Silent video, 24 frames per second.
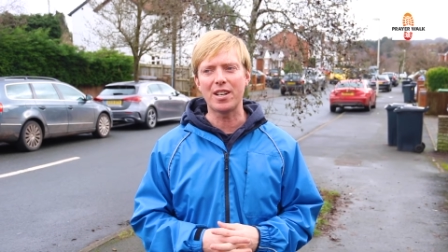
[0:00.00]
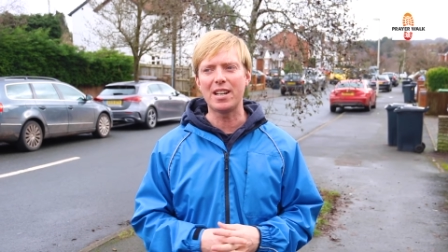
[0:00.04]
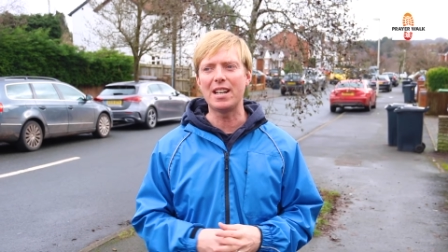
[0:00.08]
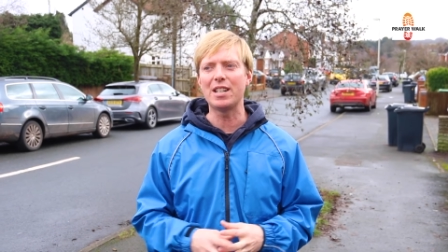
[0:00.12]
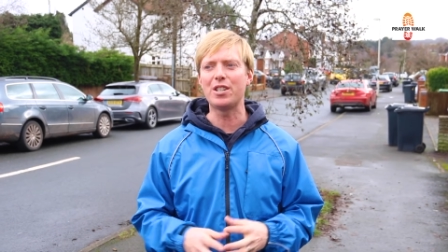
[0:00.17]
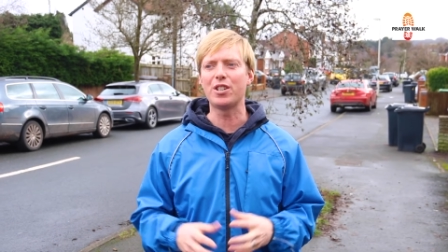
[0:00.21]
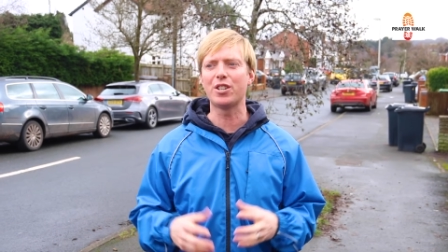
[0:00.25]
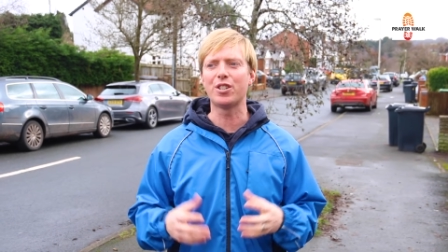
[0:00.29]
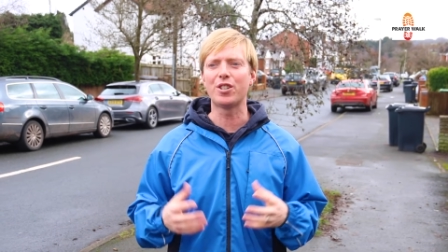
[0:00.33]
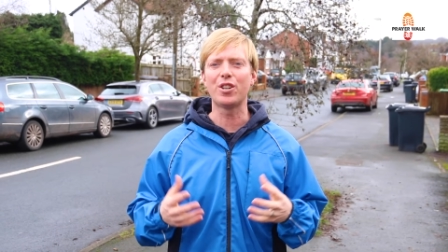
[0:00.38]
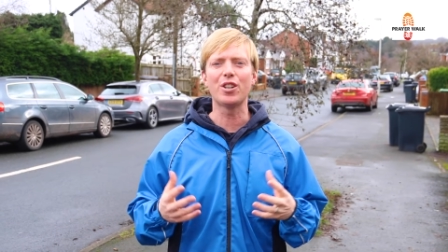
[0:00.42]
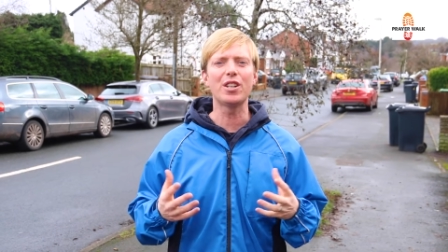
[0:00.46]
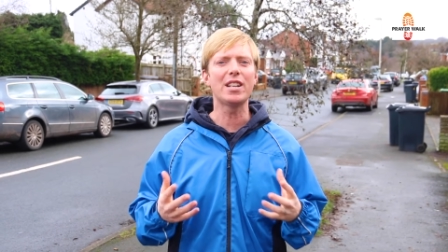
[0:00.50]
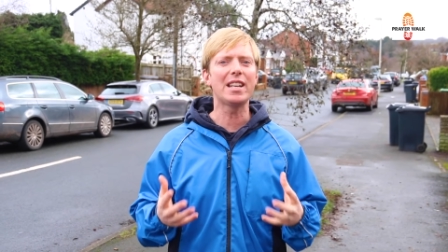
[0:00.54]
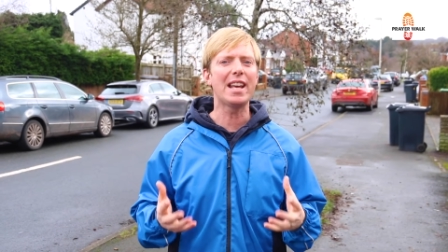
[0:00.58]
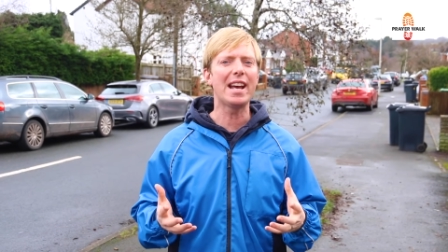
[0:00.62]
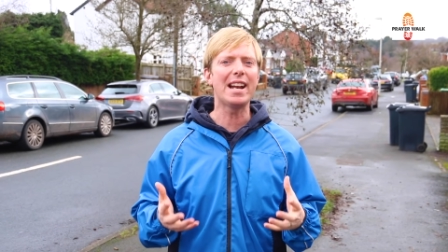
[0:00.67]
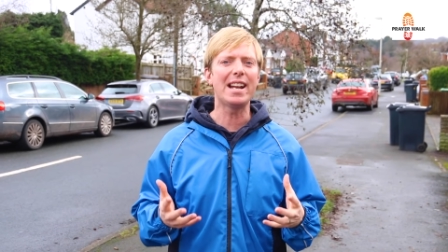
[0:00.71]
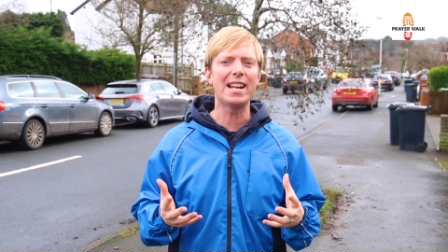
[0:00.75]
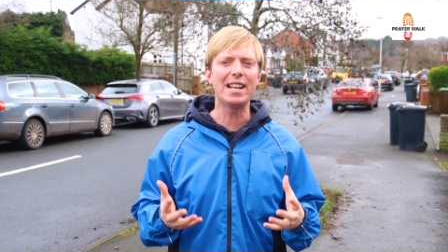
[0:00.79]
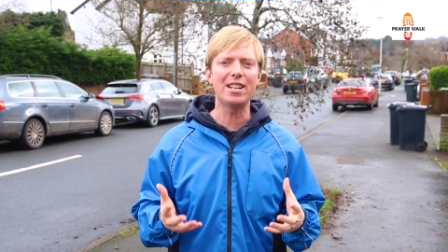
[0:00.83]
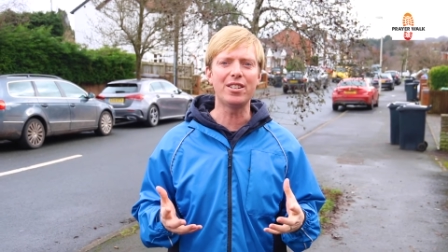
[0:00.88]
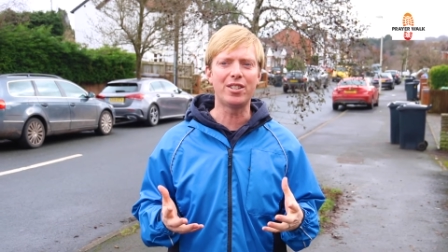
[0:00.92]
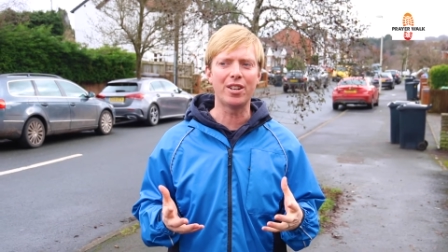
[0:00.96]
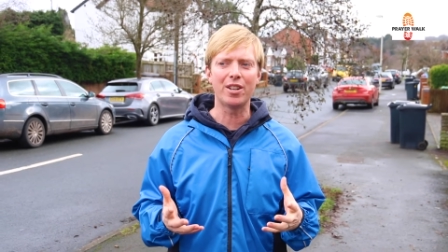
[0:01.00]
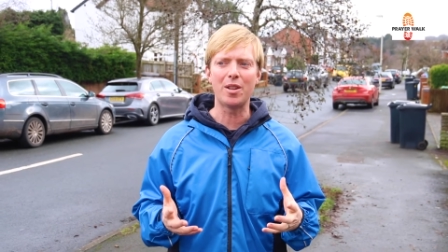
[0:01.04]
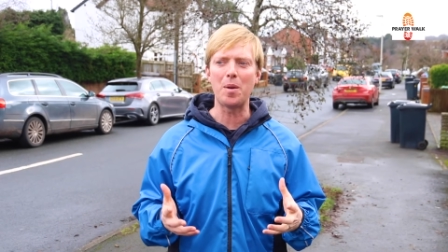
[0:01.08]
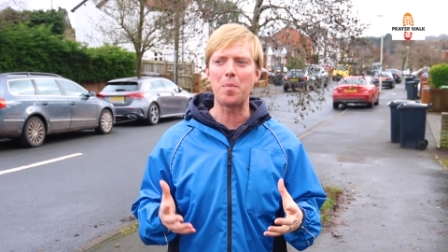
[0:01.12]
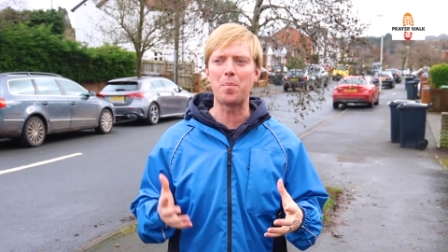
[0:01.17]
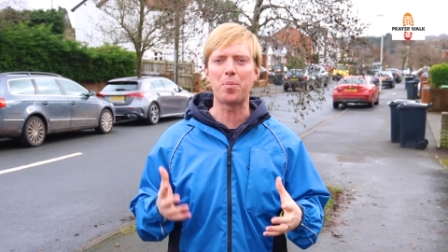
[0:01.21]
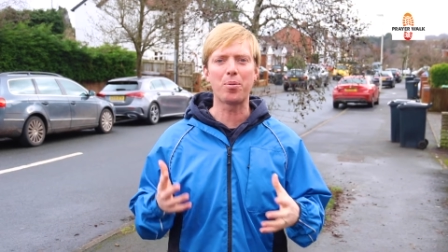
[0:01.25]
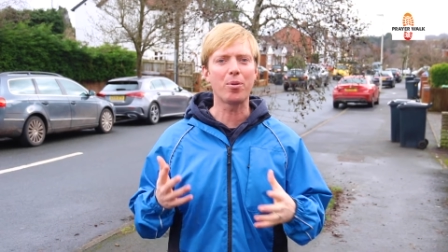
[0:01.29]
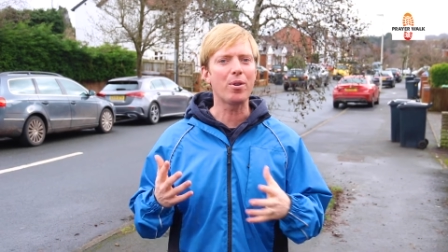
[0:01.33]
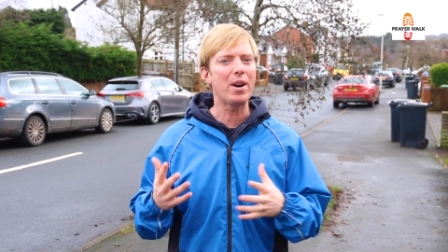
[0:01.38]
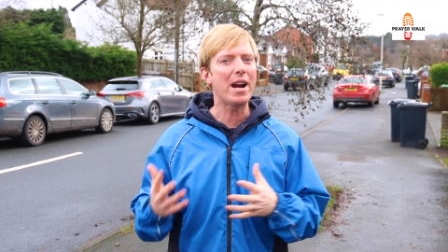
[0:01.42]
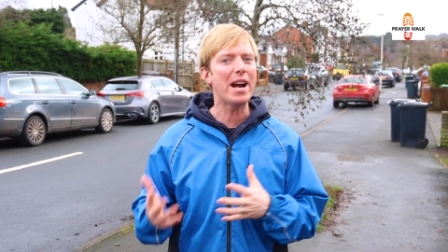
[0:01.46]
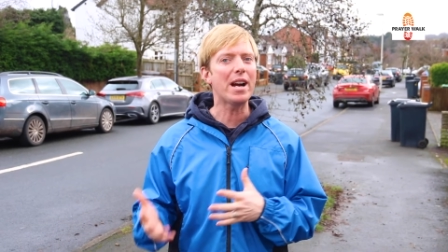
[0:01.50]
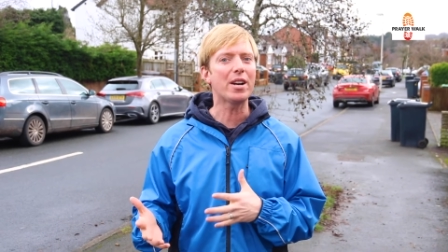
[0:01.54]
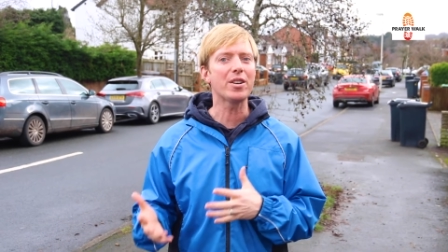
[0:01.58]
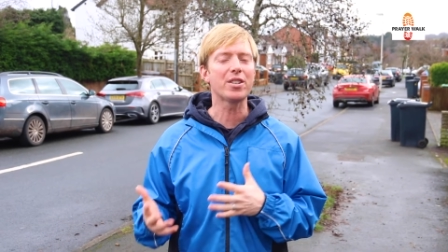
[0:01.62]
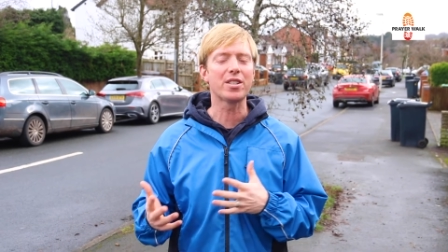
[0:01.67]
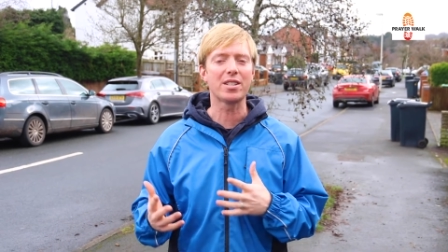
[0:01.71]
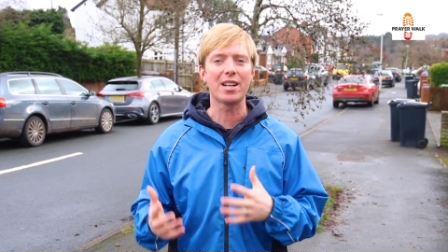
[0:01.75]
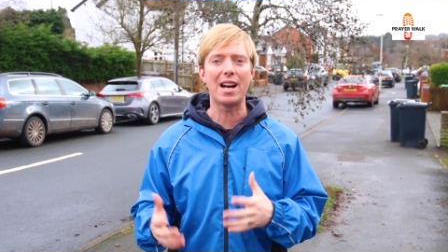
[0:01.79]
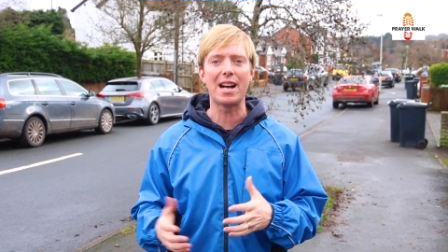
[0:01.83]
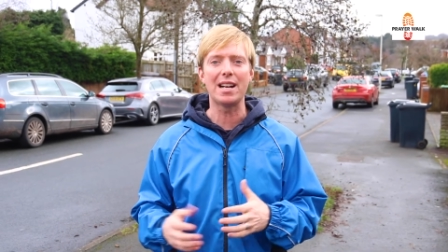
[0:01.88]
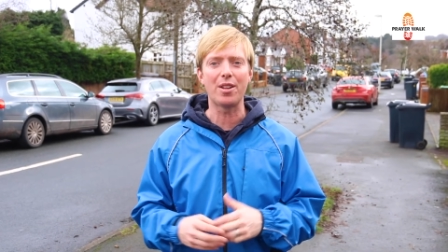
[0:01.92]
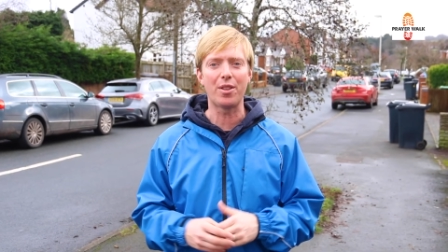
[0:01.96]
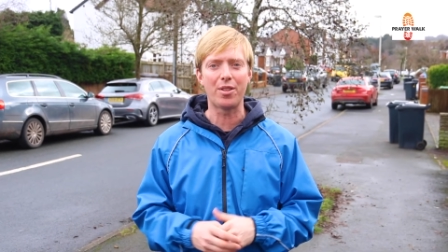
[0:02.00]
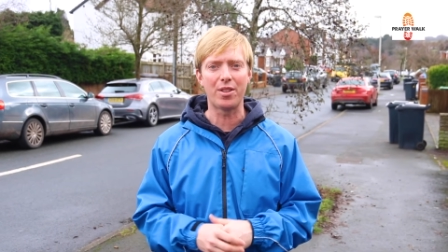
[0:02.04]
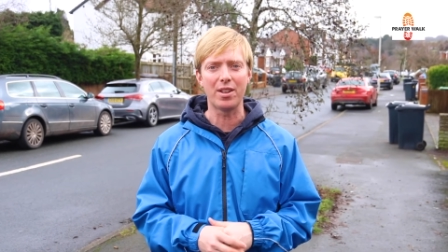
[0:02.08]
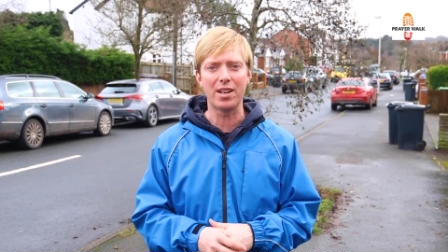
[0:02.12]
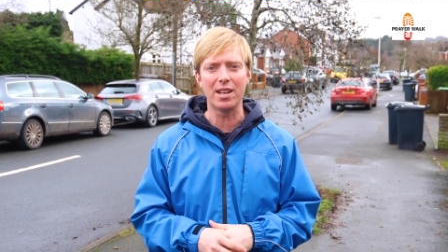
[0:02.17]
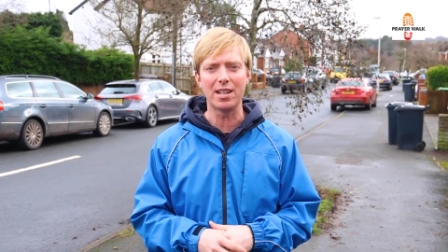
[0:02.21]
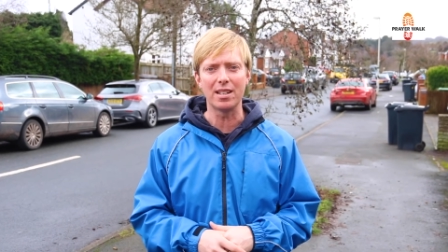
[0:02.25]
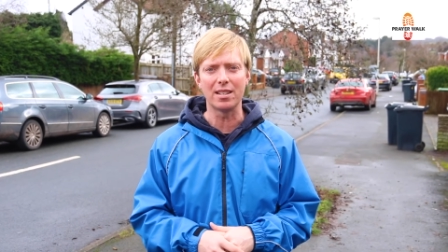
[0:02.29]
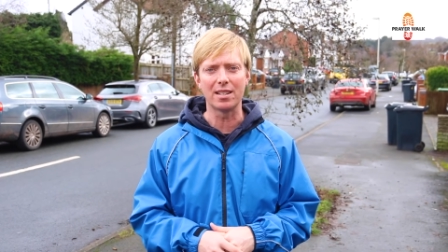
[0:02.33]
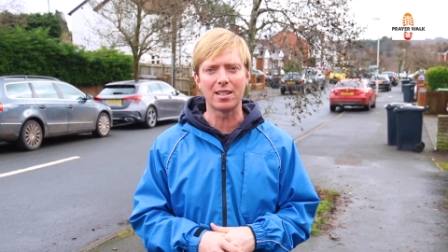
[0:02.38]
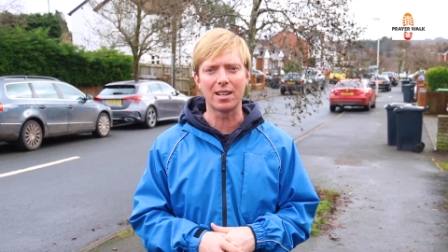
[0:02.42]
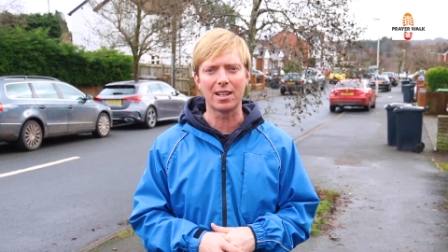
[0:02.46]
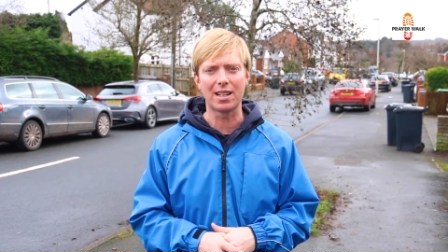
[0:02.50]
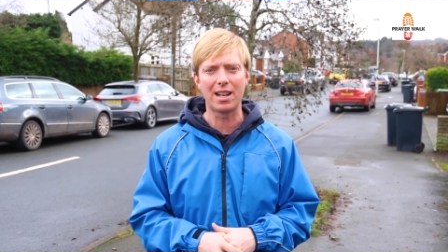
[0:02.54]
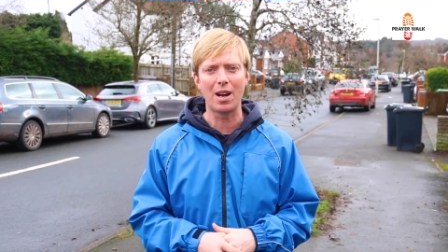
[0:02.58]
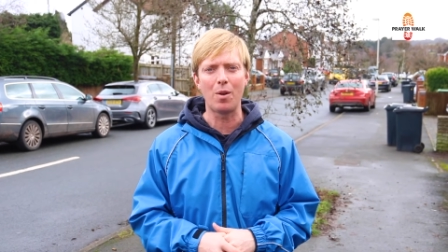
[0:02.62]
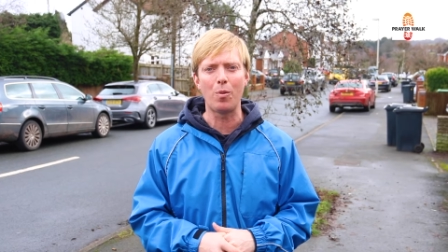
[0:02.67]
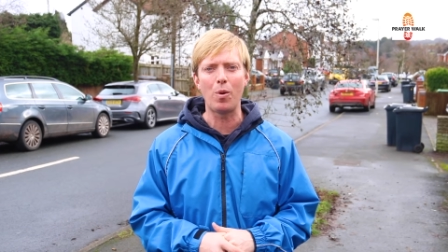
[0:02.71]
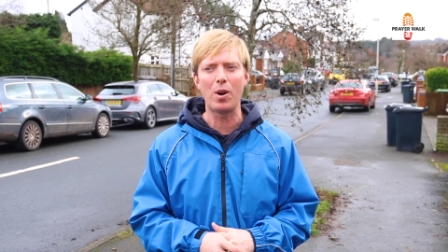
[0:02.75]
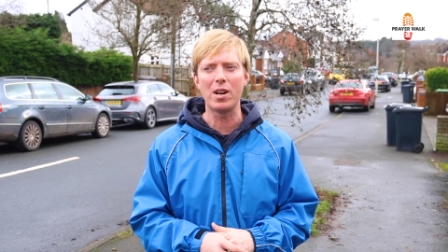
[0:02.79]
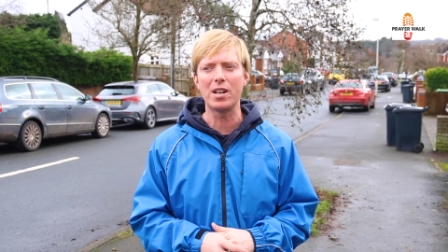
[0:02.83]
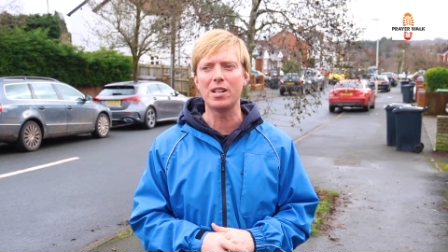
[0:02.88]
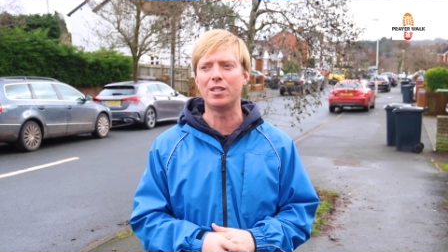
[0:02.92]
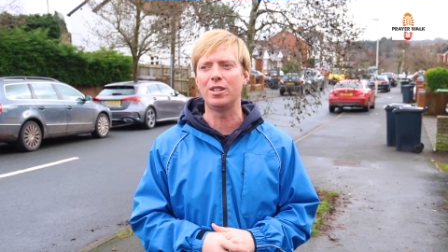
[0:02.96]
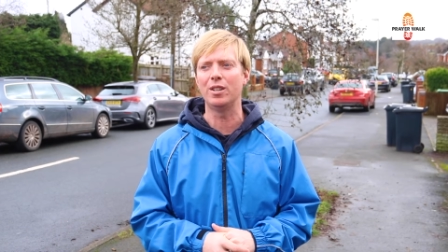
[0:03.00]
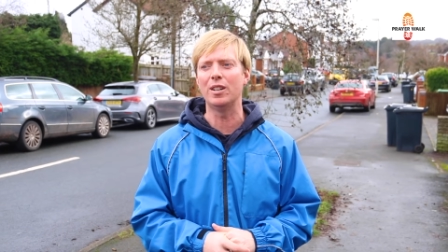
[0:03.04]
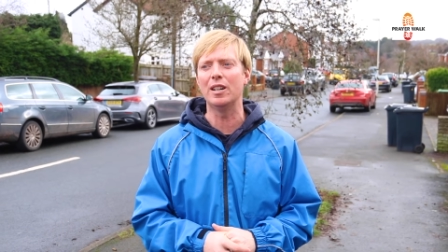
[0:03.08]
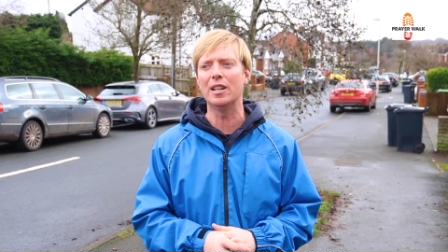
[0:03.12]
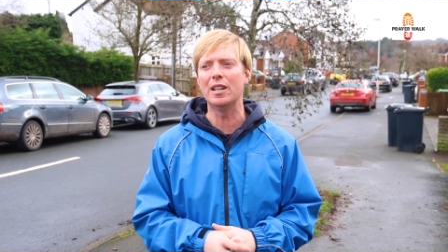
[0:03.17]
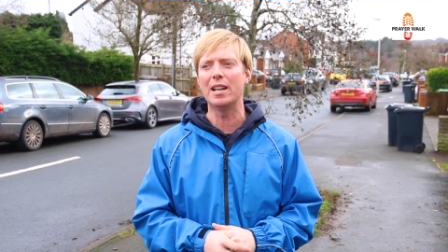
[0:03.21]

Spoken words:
and I just couldn't get into the prayer side of things like I wanted to.